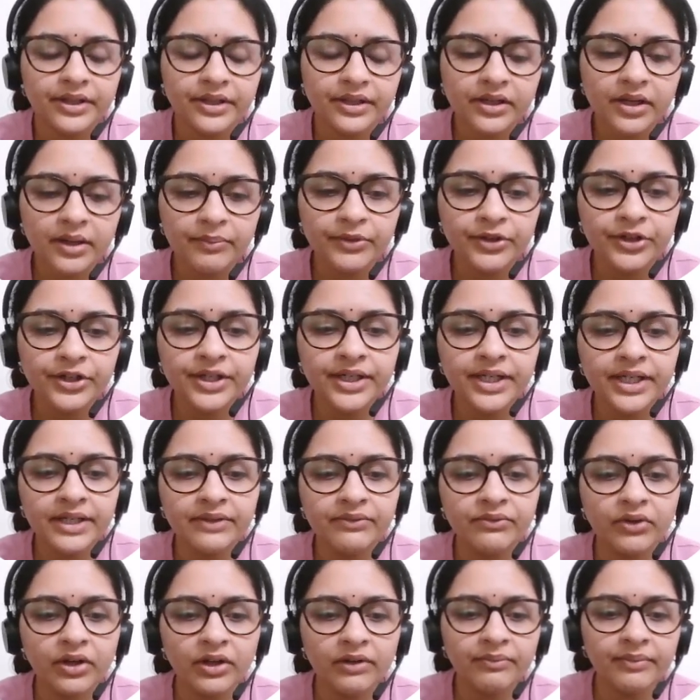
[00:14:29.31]
Community
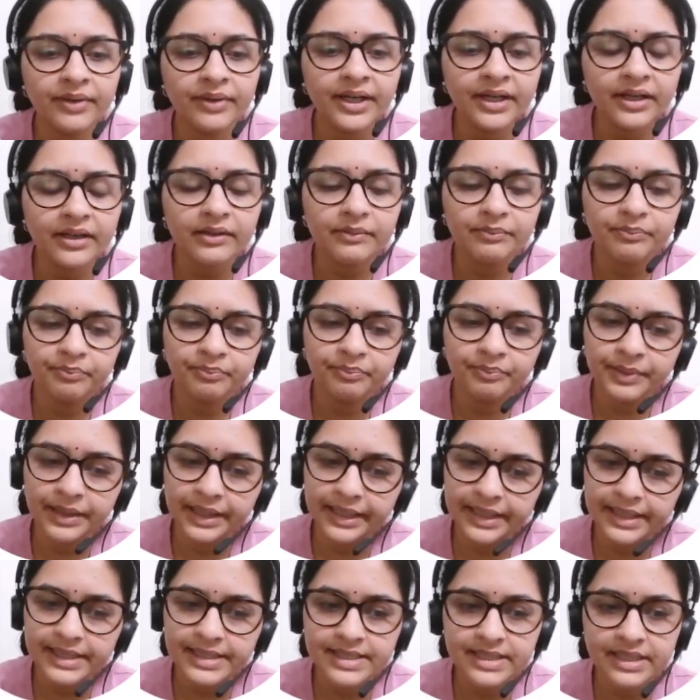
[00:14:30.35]
involvement,
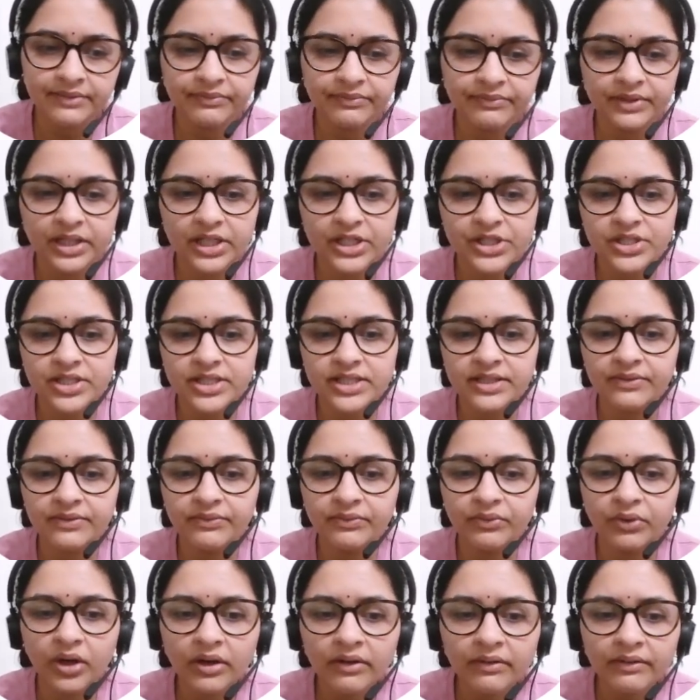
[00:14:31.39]
parents and villagers
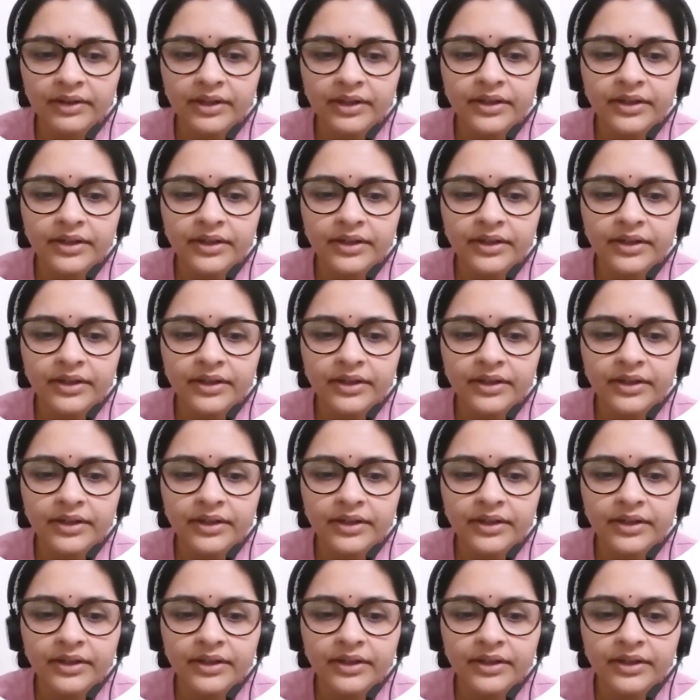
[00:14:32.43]
involved,